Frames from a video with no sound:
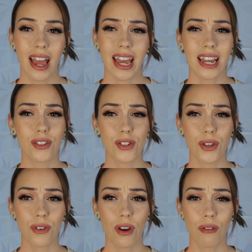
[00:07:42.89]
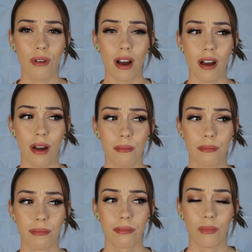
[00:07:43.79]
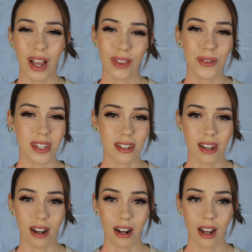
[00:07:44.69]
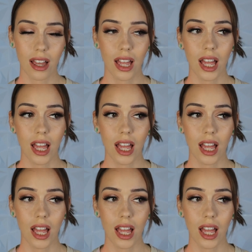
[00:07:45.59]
hey, do you know why Lucy's here?